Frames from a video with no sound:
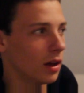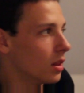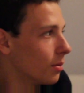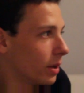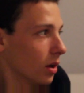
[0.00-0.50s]

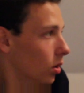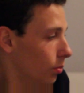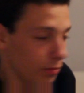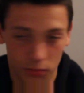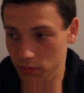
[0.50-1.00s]
and then I'm like,
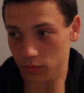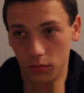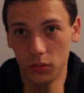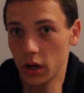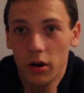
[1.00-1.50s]
oh,
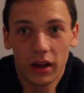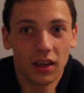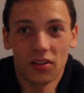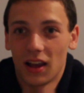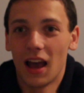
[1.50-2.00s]
no, I
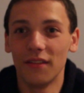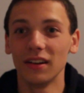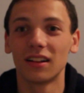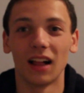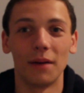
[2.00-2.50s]
guess I
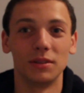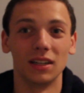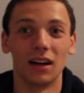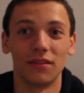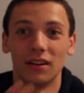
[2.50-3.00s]
haven't clapped
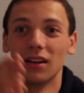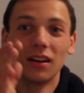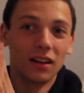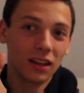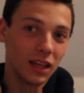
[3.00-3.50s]
enough, and
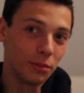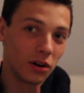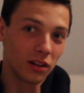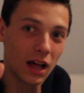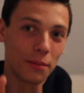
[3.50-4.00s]
keep
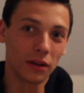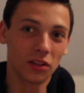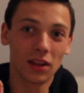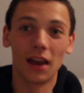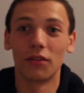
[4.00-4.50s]
on clapping
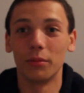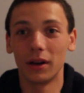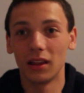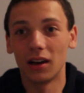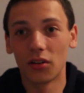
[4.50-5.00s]
because
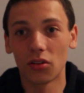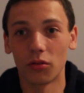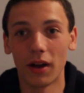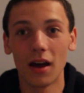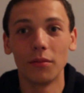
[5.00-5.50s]
everybody else
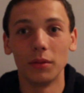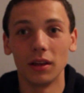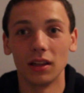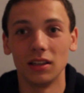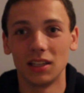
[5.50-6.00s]
around
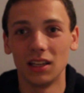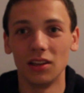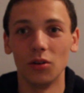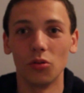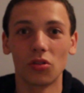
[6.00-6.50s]
me
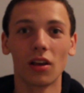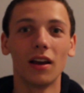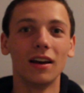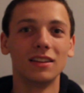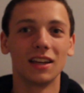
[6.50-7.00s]
continues
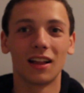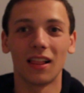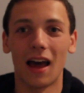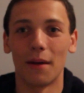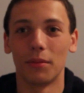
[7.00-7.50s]
to
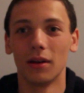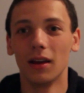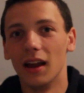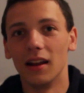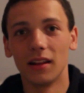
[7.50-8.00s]
clap.
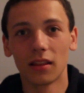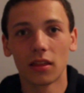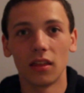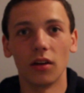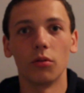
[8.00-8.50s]
And another
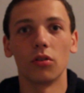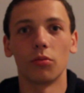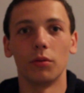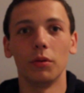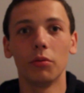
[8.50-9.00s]
thing was
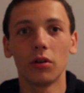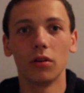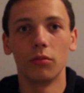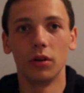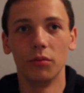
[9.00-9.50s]
when
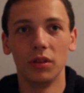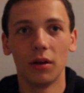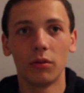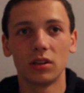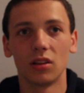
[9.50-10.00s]
we
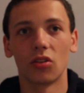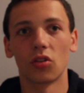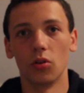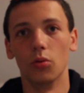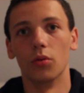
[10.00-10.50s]
then went to the
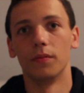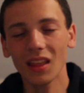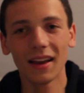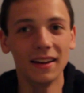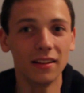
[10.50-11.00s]
school,
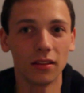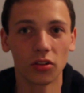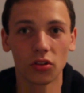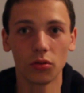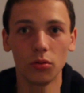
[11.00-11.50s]
and in the
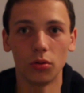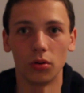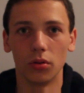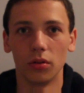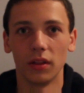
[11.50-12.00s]

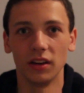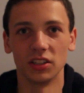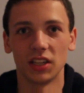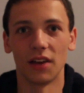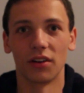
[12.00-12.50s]
school they
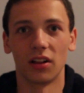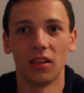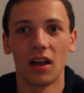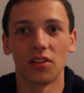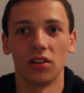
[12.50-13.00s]
just have a
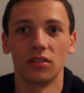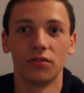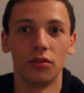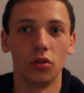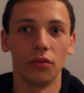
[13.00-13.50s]
closet
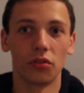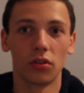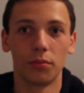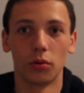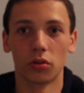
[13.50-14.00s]
full of
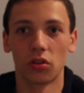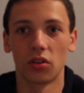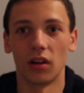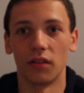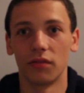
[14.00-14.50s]
sports
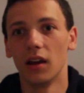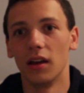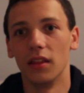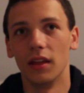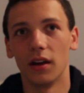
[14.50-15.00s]
stuff.
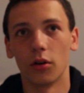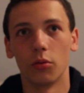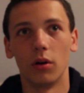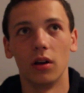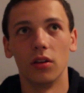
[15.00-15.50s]
There
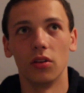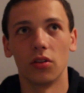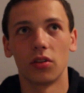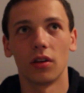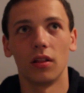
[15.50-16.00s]
were
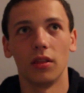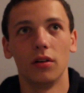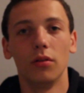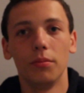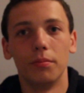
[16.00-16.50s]

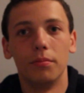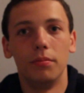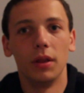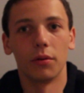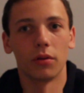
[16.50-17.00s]

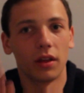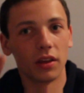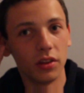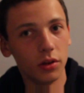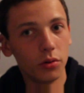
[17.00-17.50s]

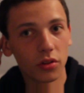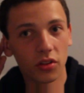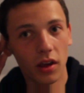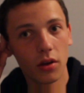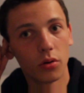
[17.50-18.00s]
like
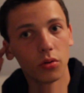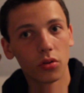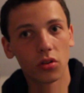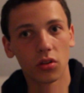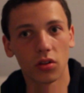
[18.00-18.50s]

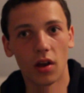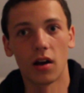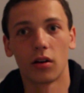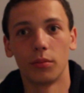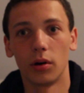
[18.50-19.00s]
unicycles,
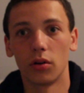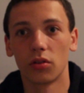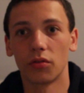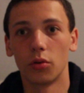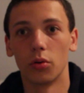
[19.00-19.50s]
soccer
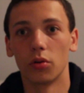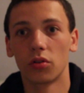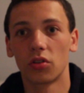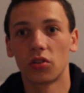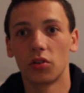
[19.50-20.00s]
balls of
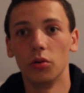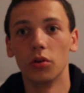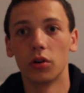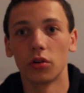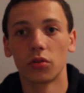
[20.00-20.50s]
course,
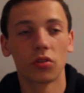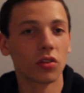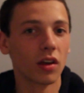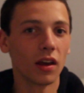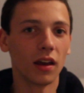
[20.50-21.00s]

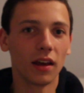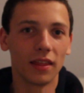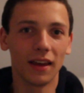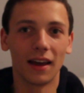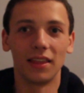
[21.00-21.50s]
scooters.
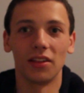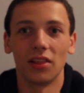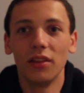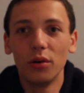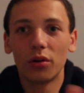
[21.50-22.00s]
They had these
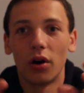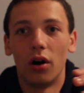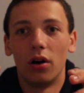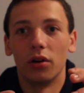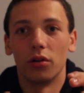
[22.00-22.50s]
little
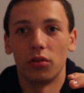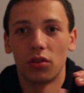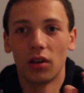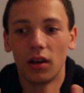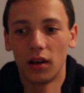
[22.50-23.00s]

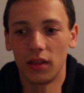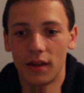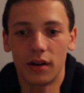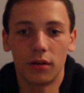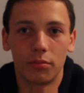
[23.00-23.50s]
cars
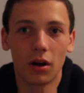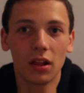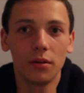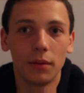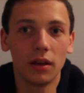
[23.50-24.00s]
that are
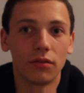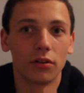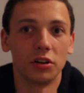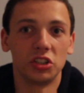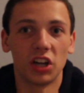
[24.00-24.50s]
probably made
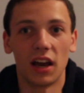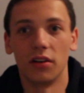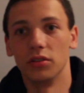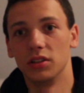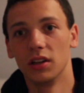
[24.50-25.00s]
for a
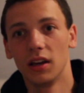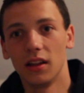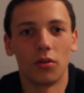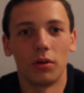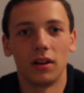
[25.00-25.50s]
child.
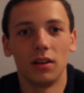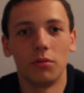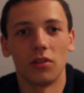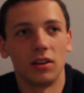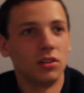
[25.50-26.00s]
So what I did
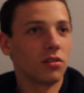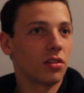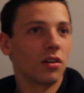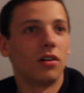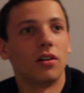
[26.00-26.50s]
was I
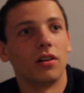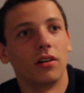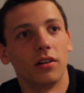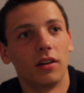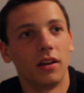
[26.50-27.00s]
took the
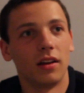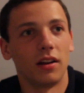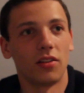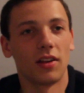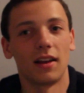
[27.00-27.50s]
car and
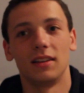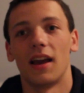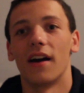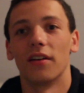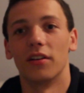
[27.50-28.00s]
I sat
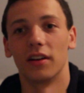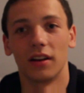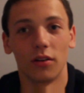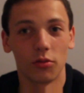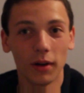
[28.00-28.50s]
down on it,
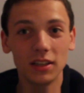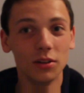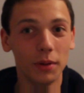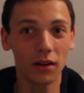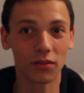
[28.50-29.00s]
and I was way
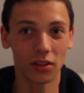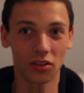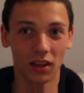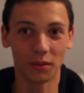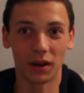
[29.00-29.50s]
too big for
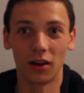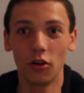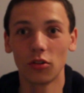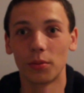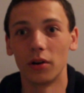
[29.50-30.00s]
this thing, and my
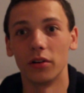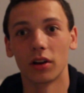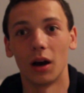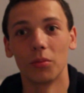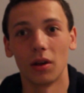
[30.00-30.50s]
host partner
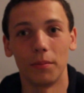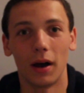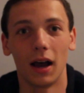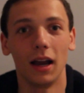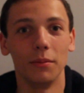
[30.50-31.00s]
comes up
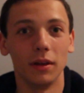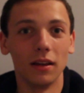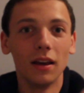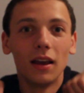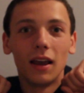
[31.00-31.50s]
behind
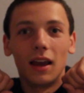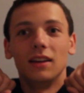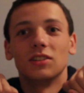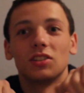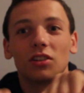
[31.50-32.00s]
me
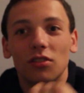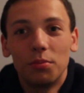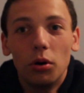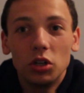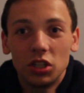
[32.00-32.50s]
and just starts
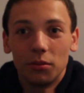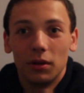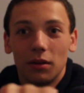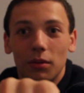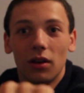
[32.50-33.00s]
pushing
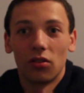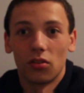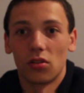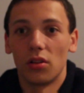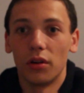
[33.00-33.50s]
me because
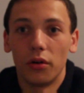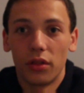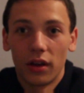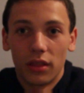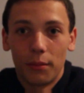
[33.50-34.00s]
there's a little
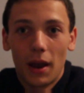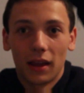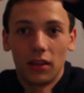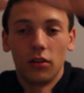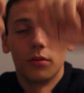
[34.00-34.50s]
thing on the
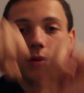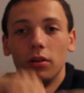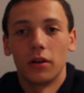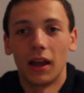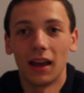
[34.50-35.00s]
back that you could
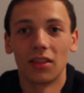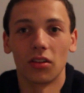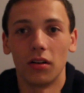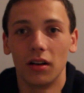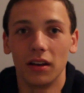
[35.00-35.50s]
put your
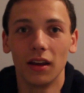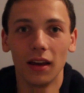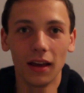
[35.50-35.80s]
hands on.